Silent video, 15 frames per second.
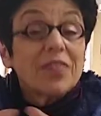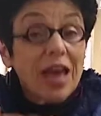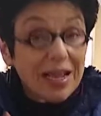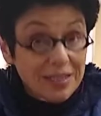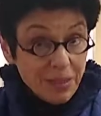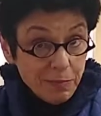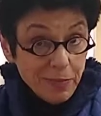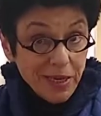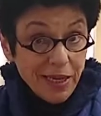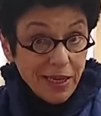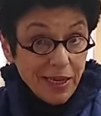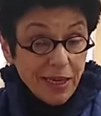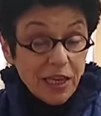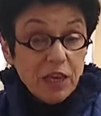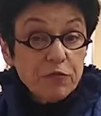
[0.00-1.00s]
That's
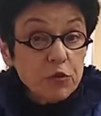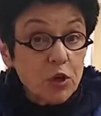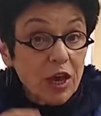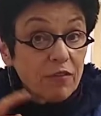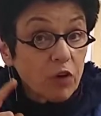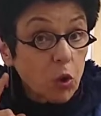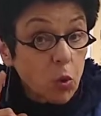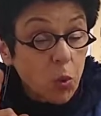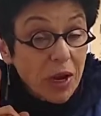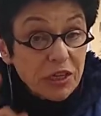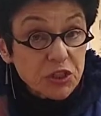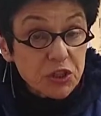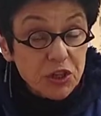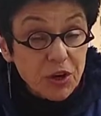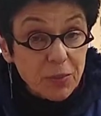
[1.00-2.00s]
me. If you have a
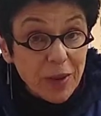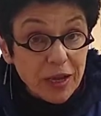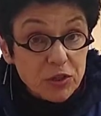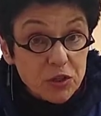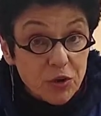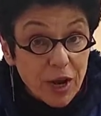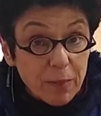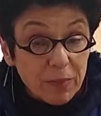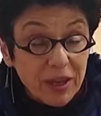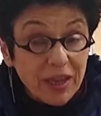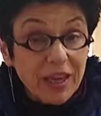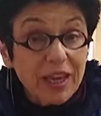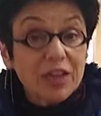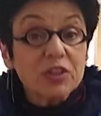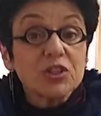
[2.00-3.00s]
question about your
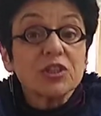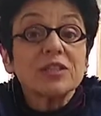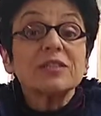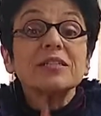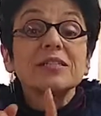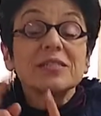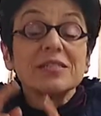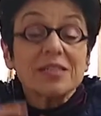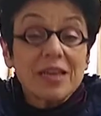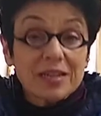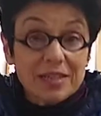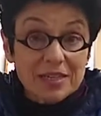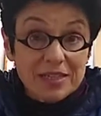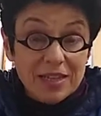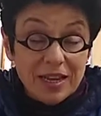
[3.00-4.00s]
application,
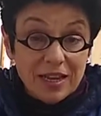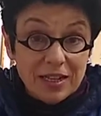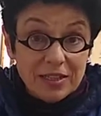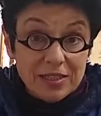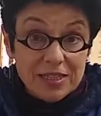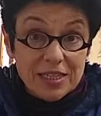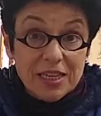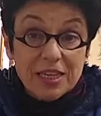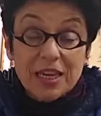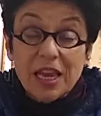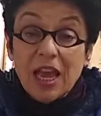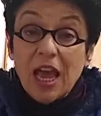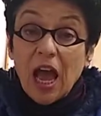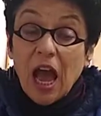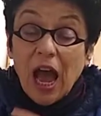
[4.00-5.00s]
send it to LZ.
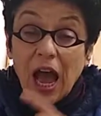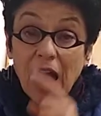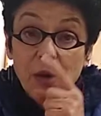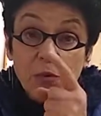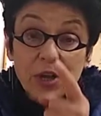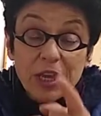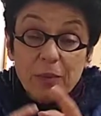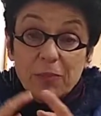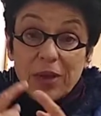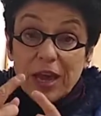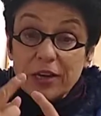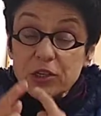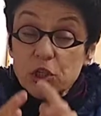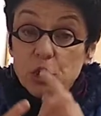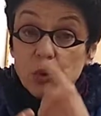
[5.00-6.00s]
I will get
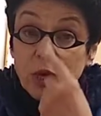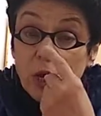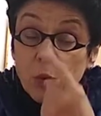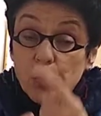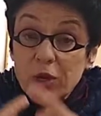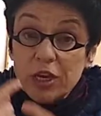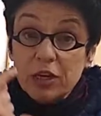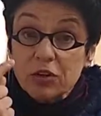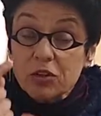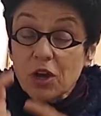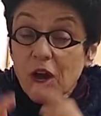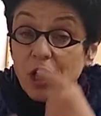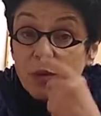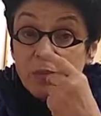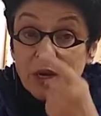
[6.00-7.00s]
back to you and we can
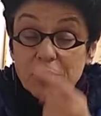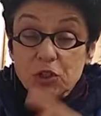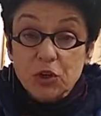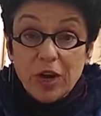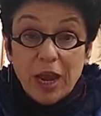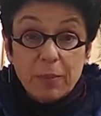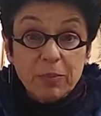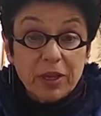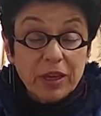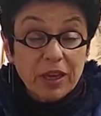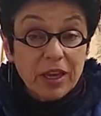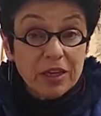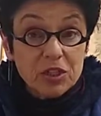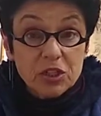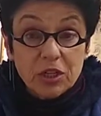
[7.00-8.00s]
talk about your
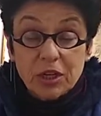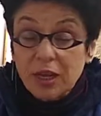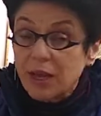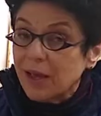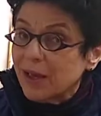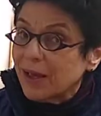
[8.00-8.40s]
application.